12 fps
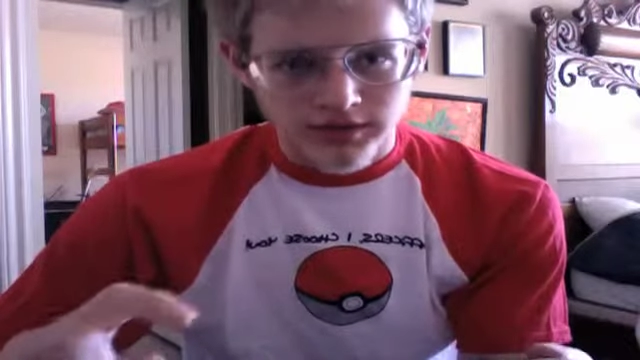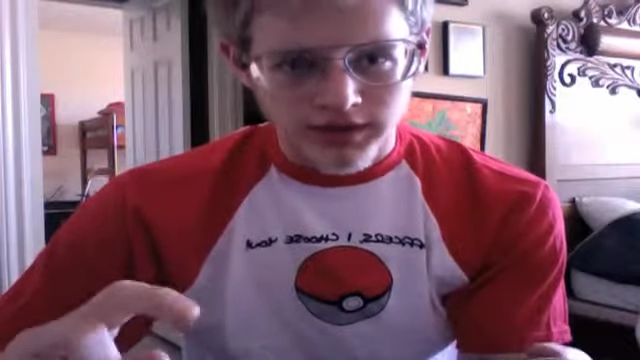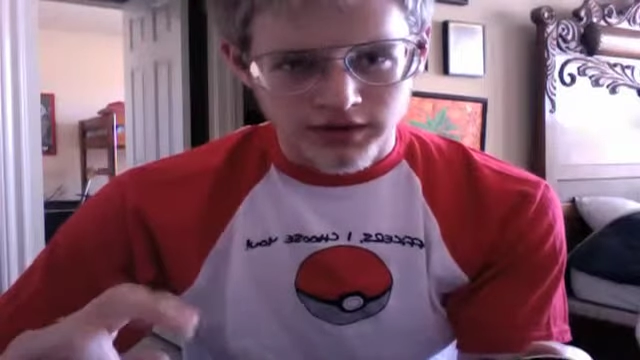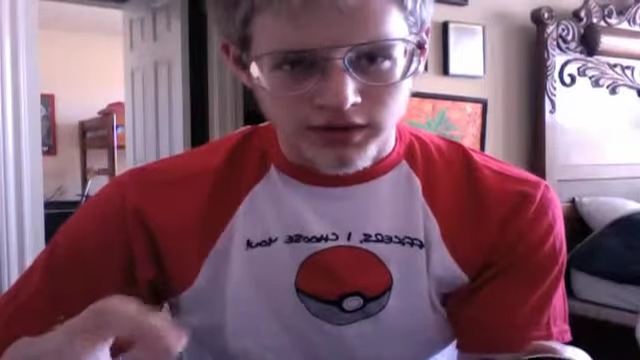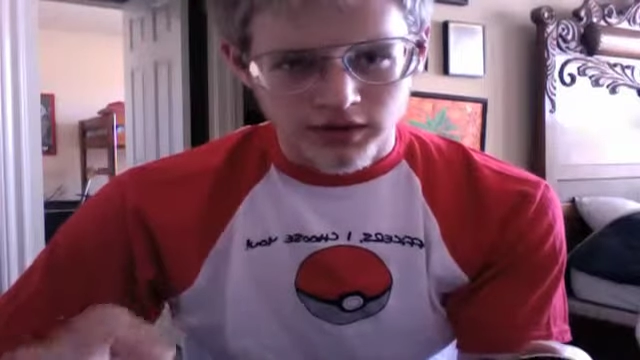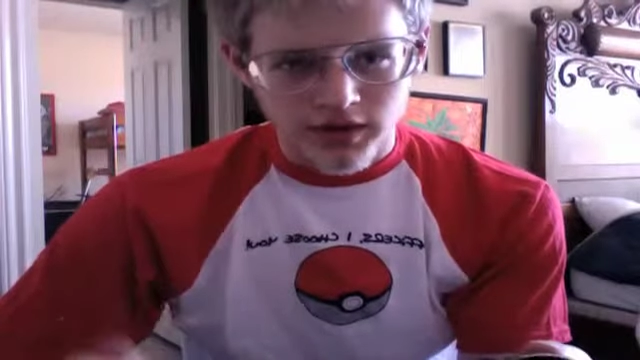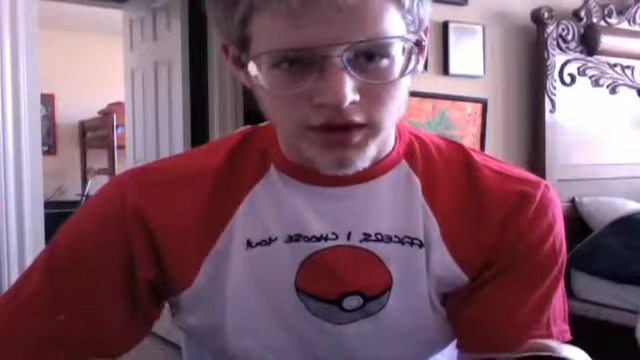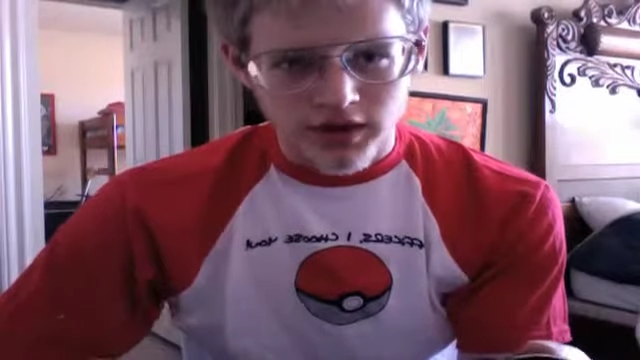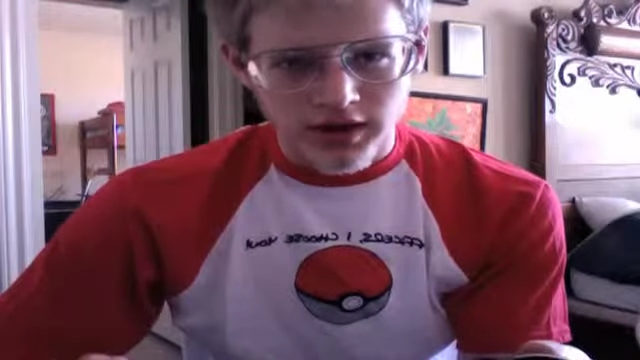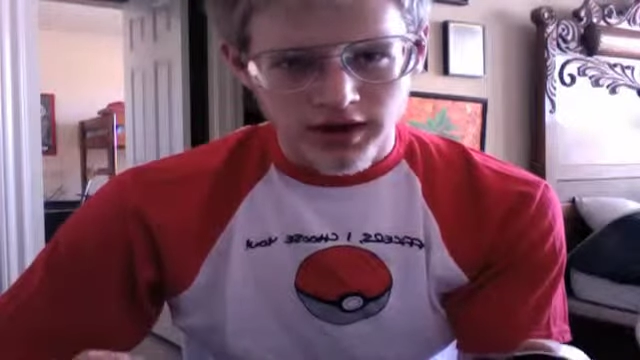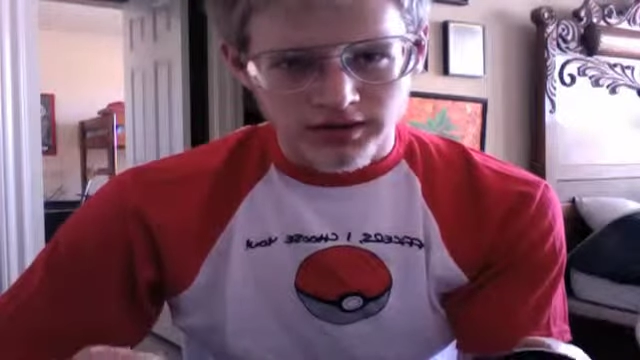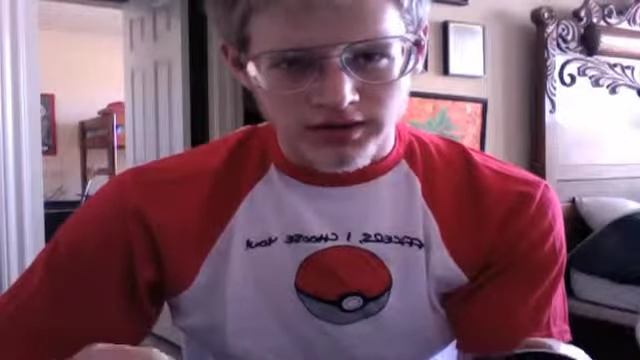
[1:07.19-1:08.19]
video
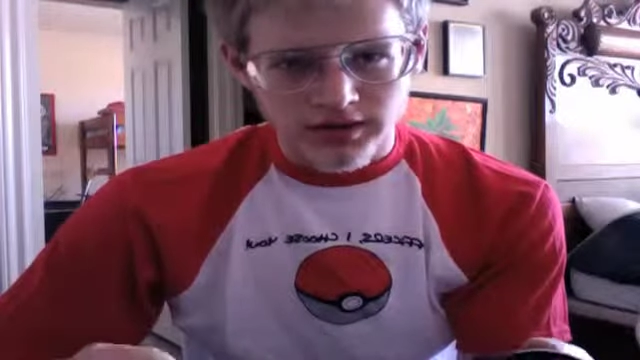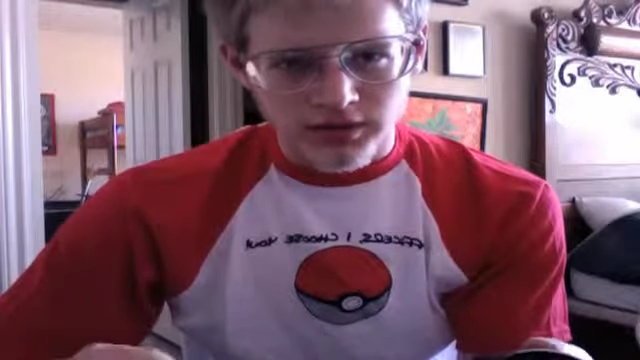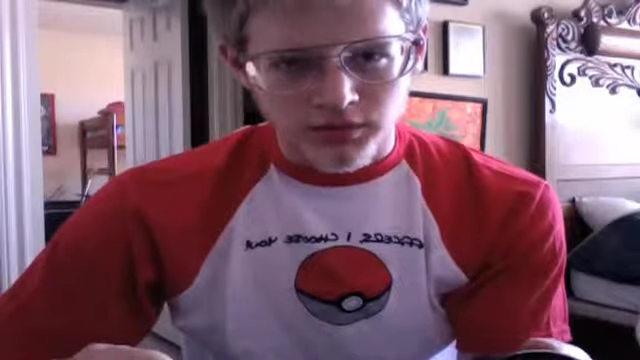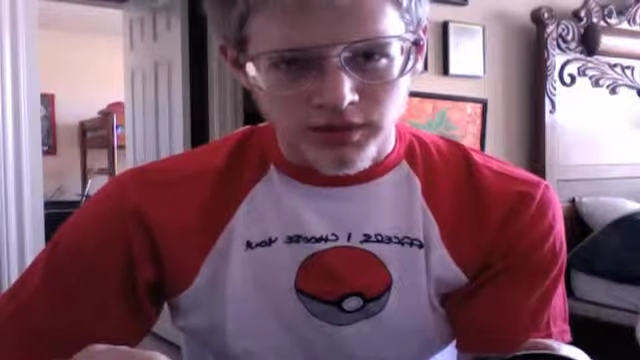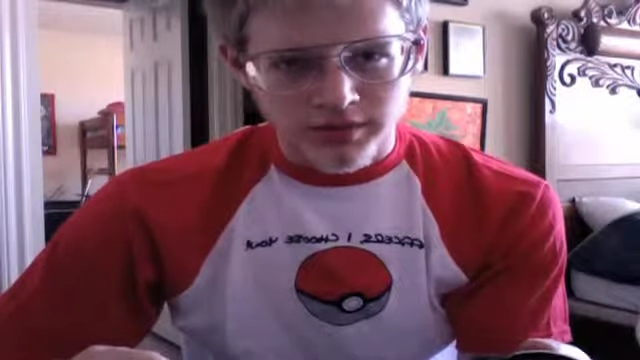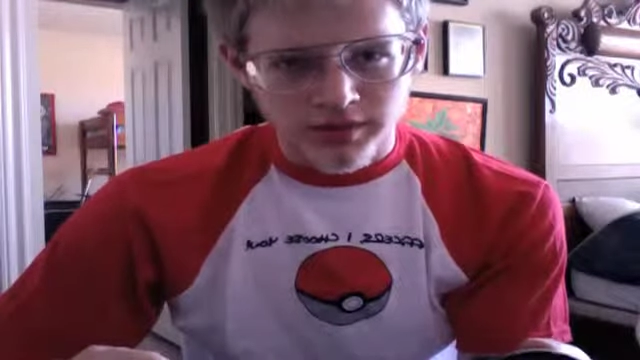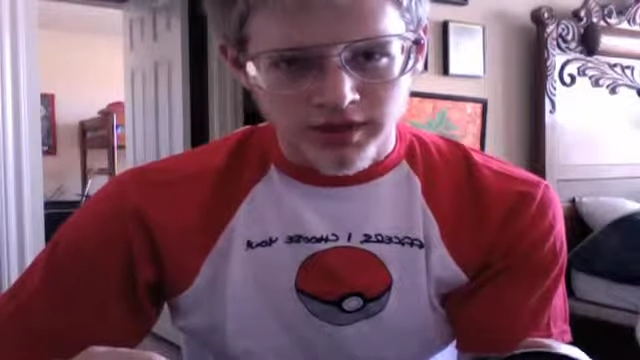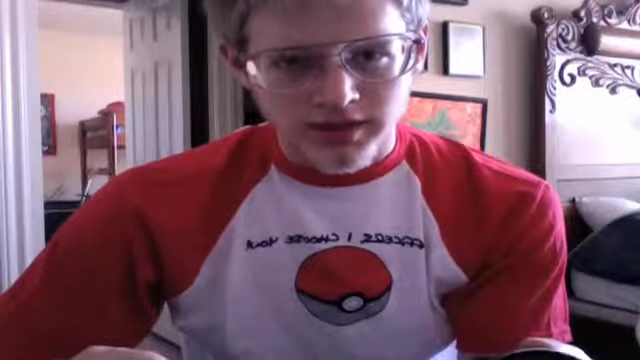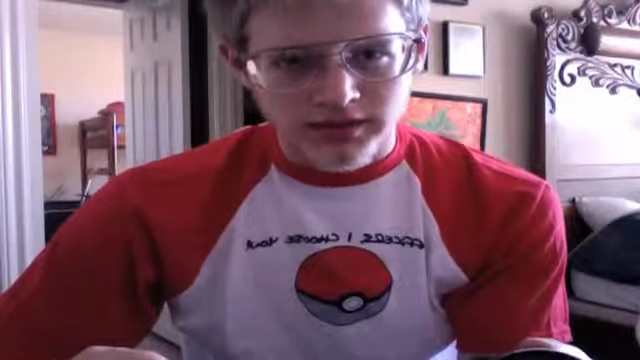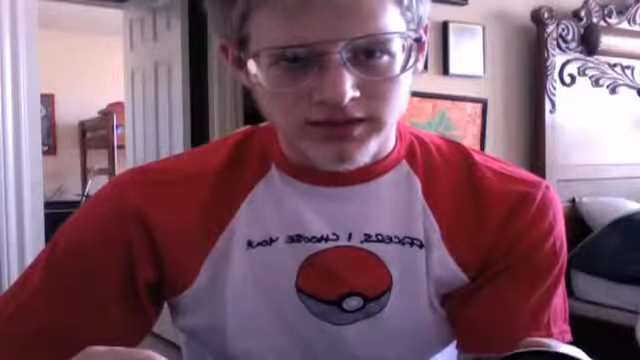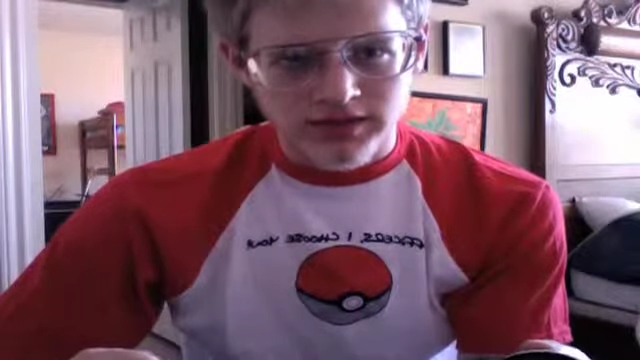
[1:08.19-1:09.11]
on how to set the white balance.